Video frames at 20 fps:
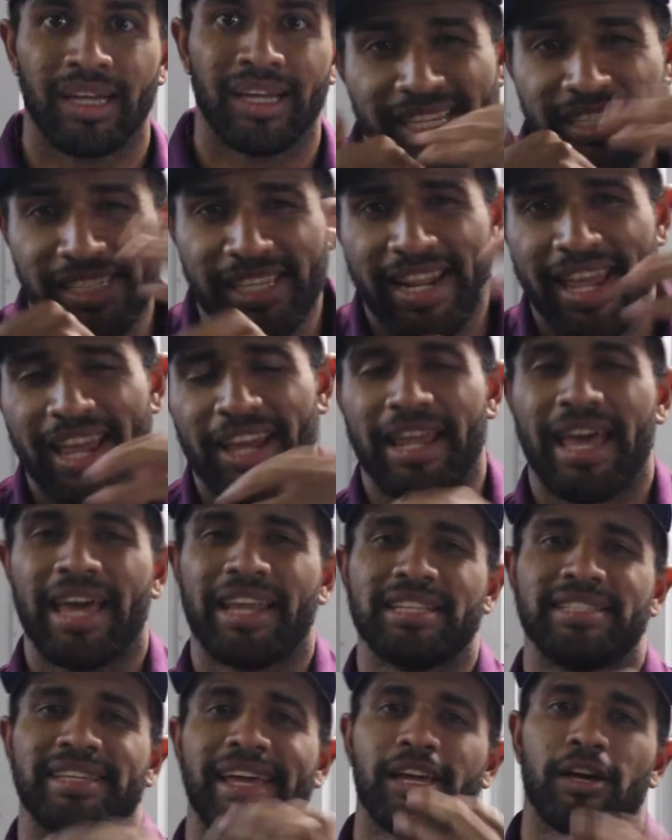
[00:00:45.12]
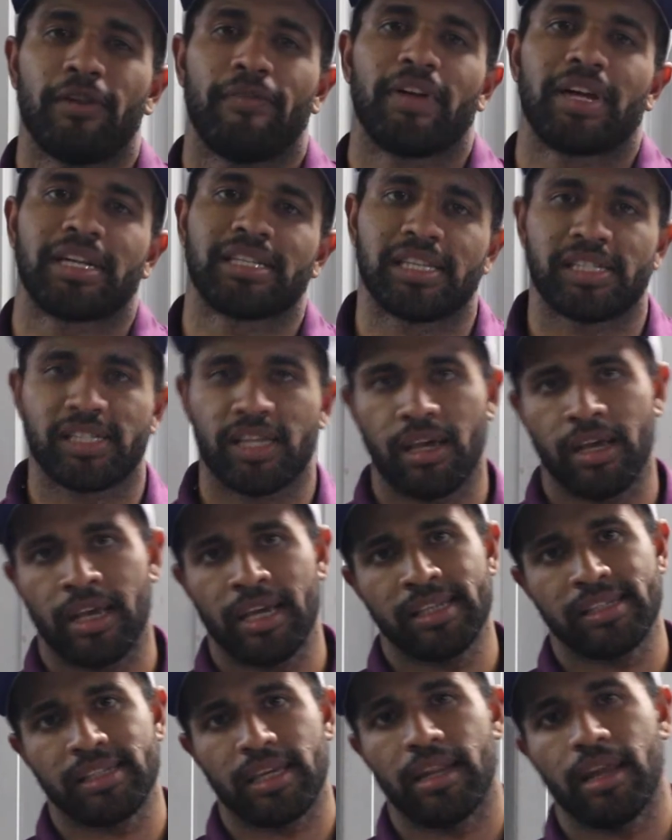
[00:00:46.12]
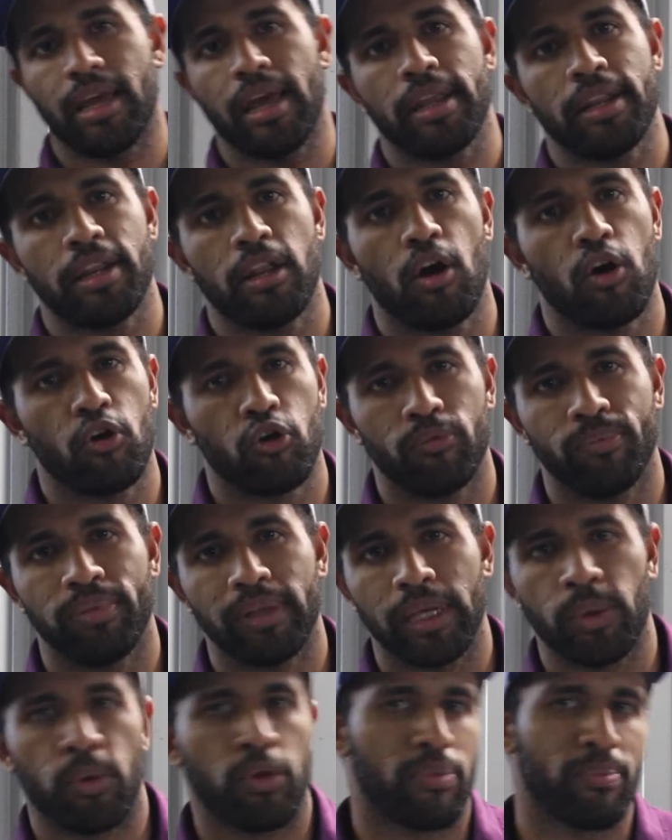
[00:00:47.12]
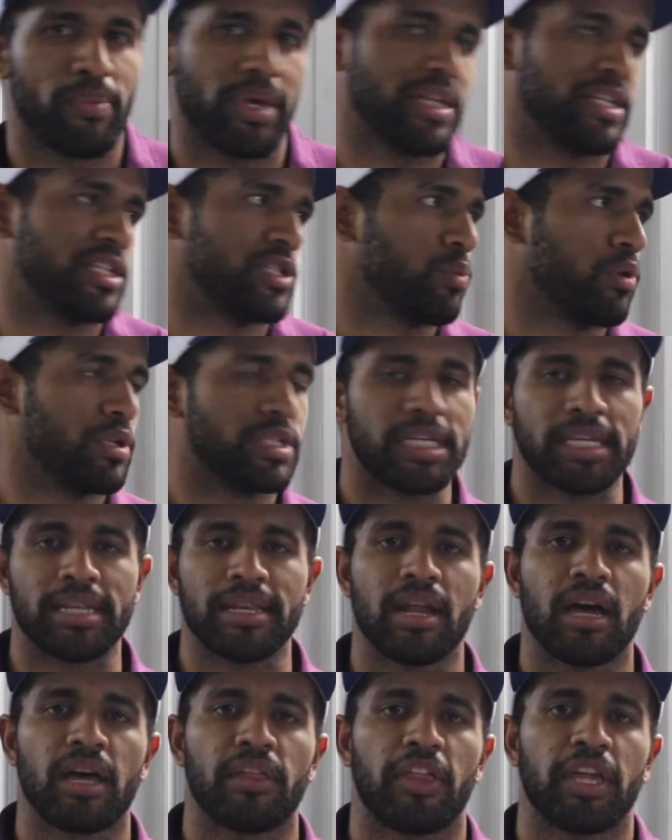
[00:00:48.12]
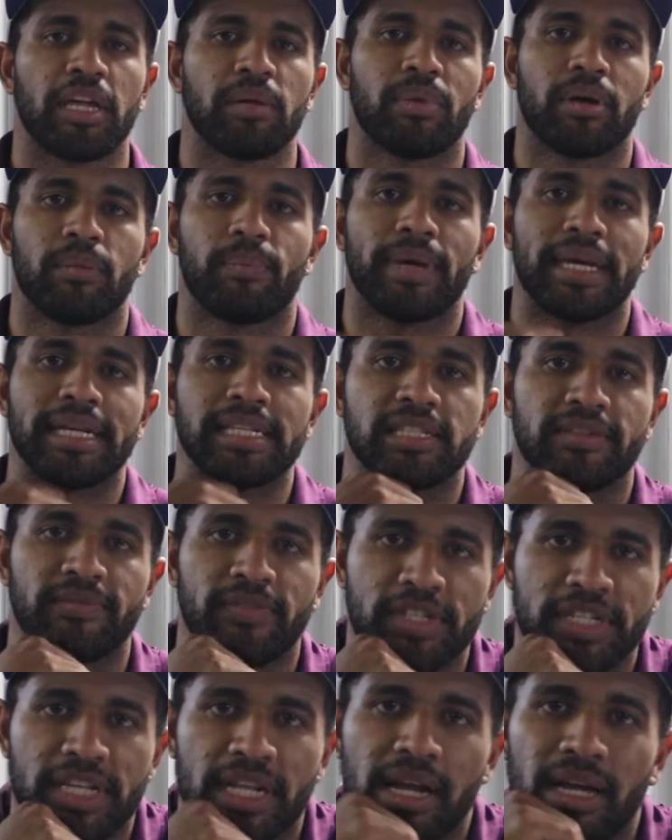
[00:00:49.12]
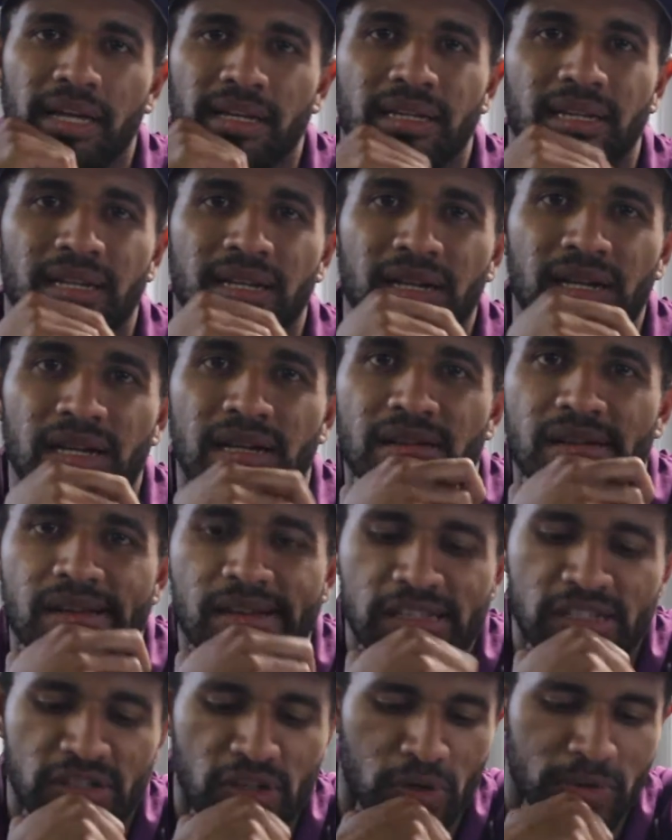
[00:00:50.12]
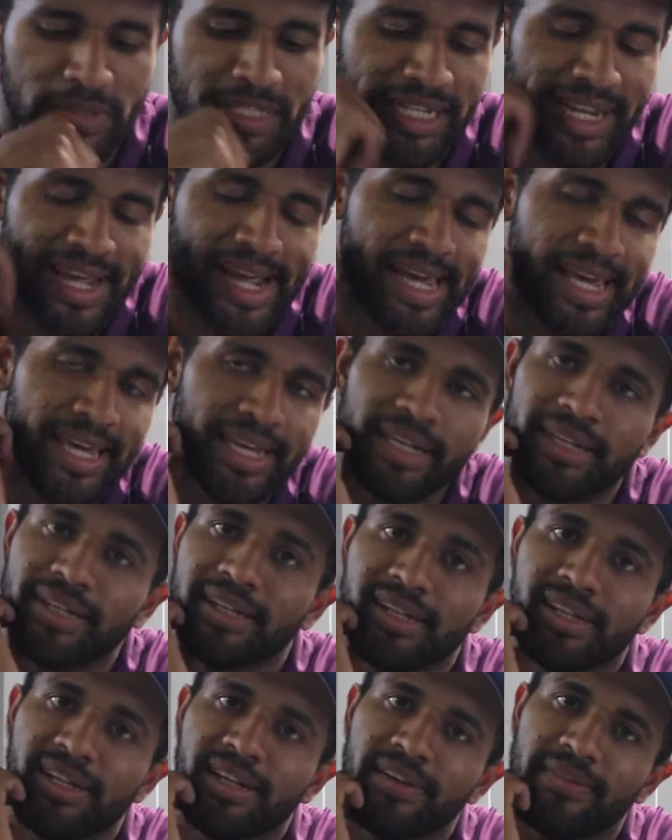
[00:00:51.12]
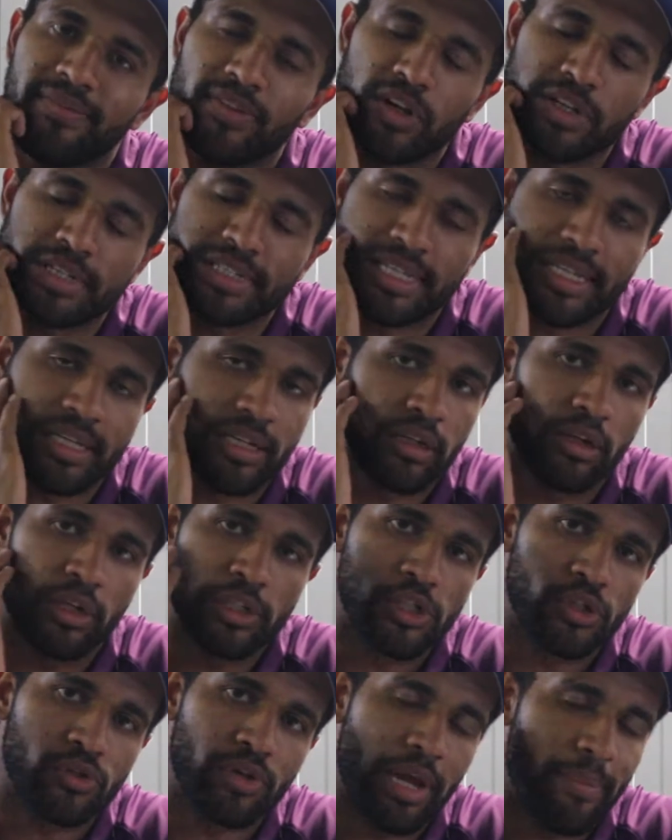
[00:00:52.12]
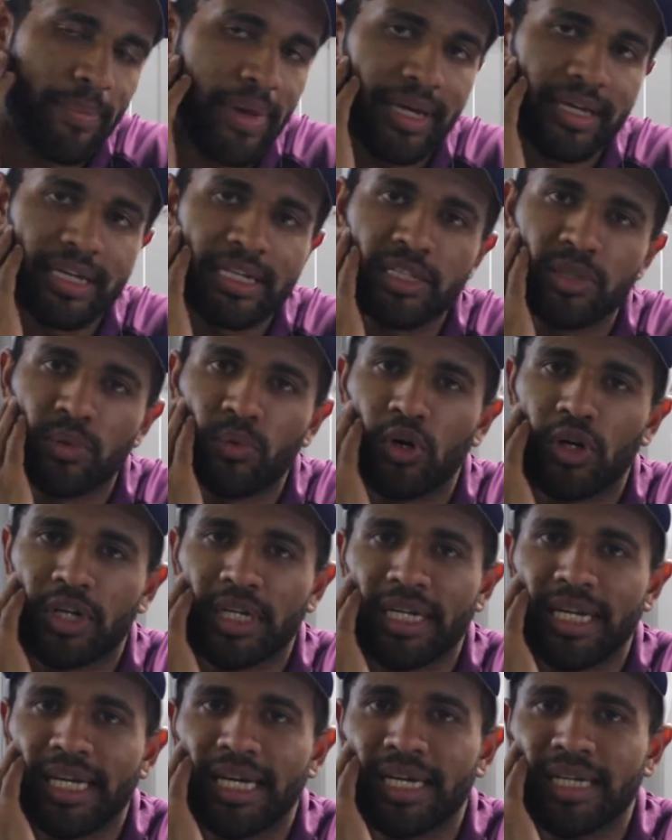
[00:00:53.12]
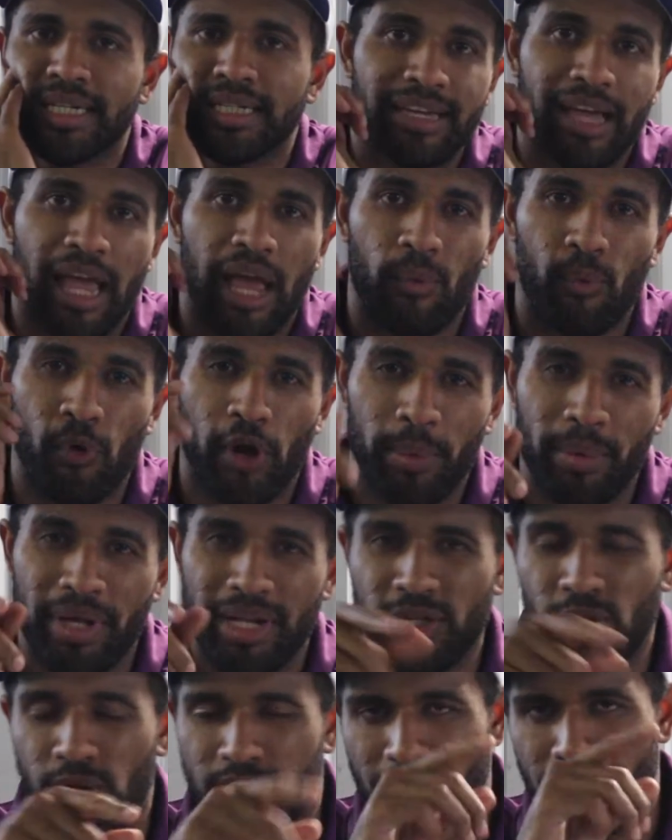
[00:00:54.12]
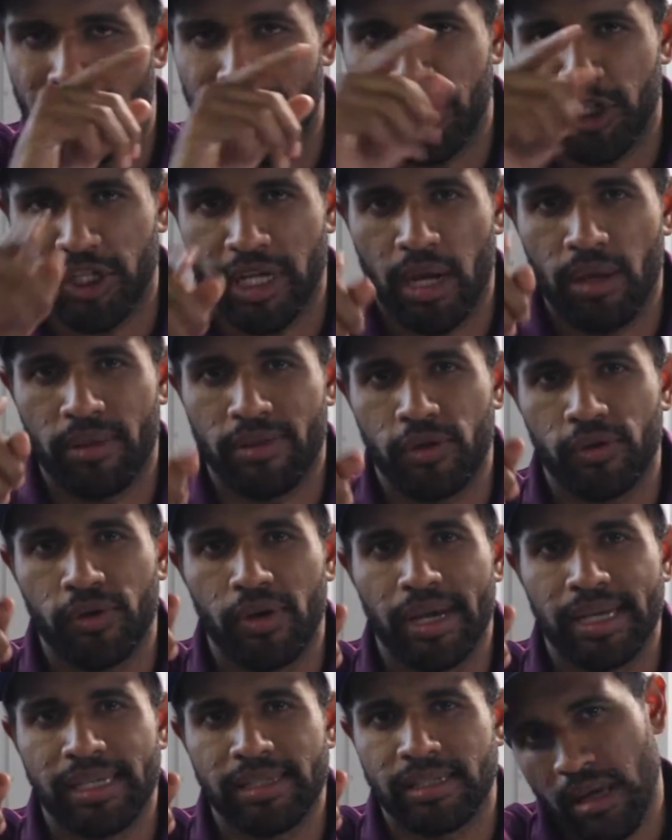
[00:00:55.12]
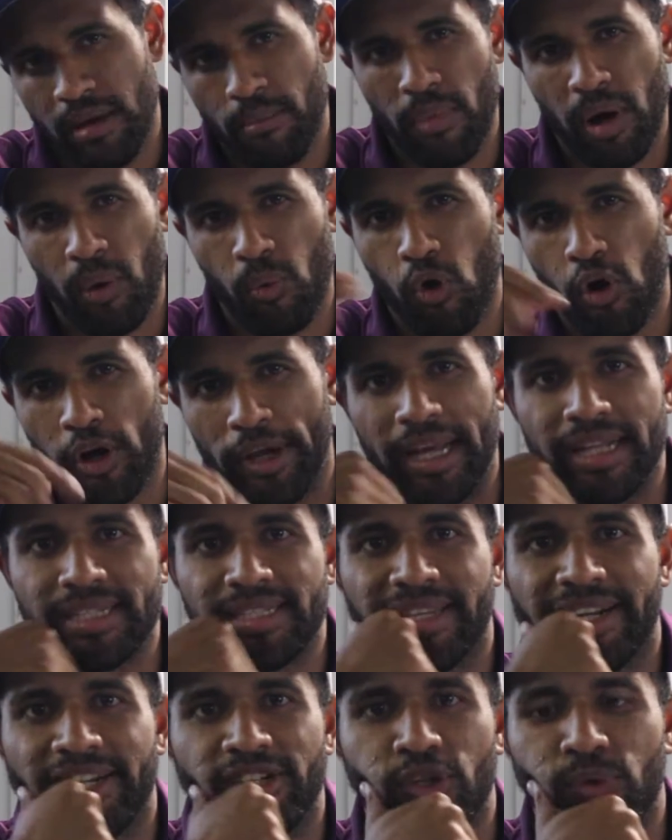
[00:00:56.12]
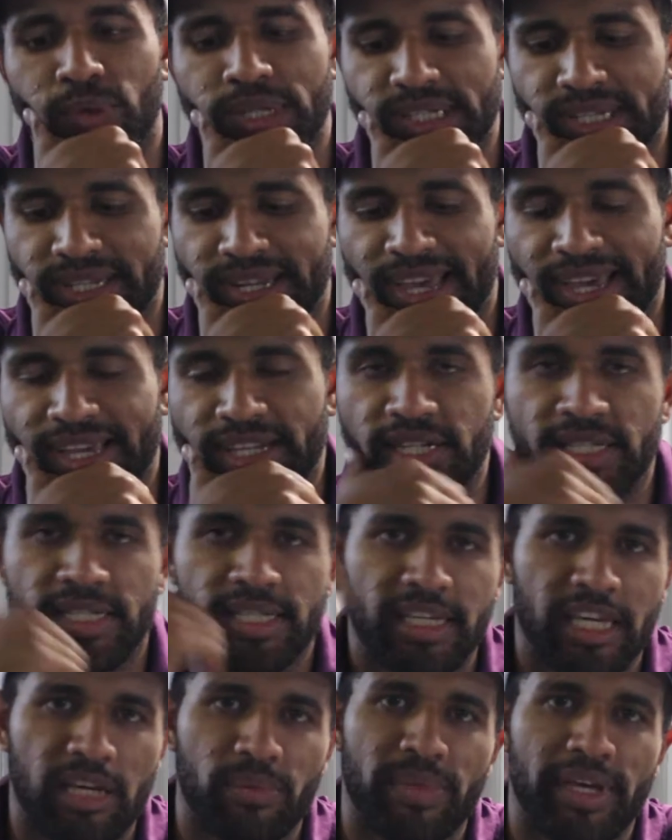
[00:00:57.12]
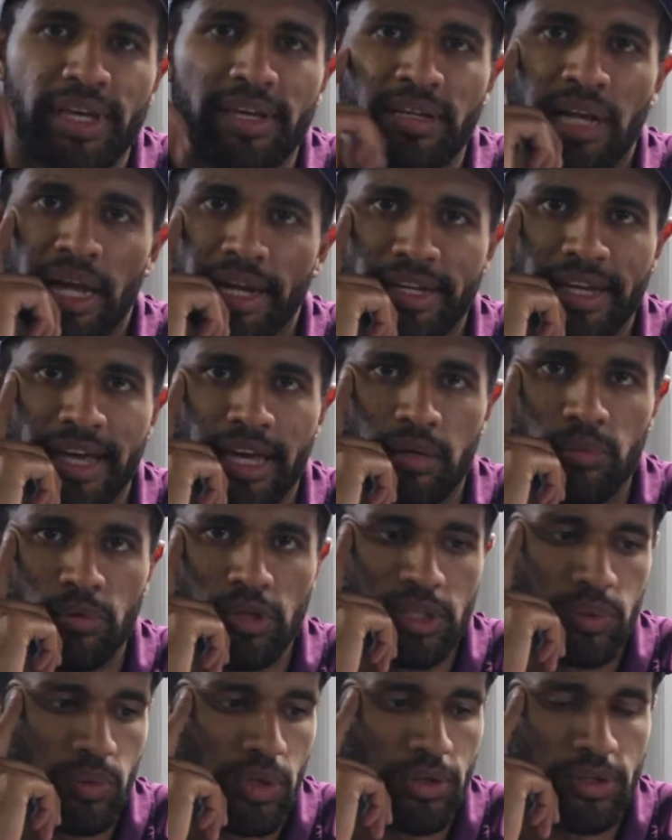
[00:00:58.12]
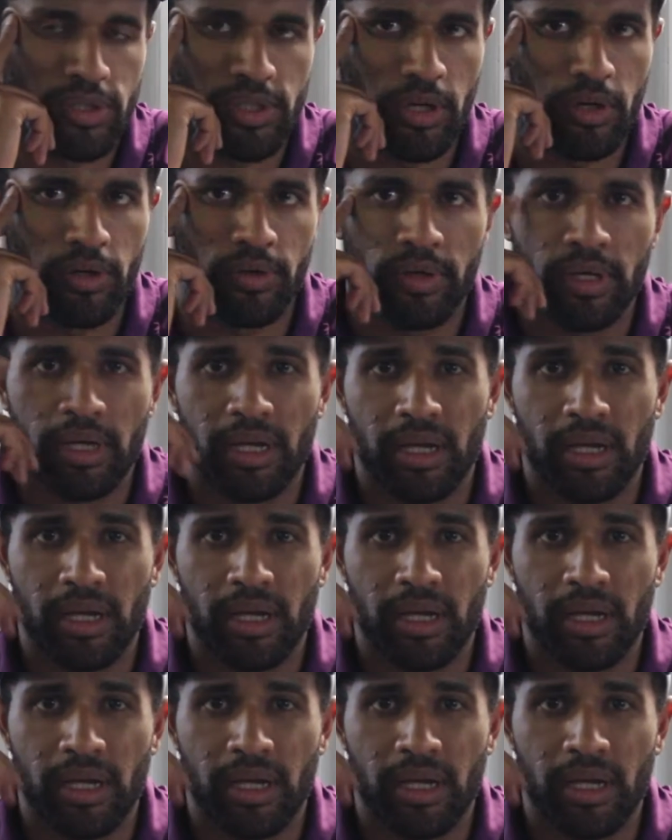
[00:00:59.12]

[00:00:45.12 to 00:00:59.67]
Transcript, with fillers: Yesterday I had a day off exercise and it ended horribly with me just wanting nothing but pizza for dinner. So today, first thing, I got straight back into working out. And what I'm going to do is I'm going to share with you guys my workouts that I do each day just to keep me accountable as well. So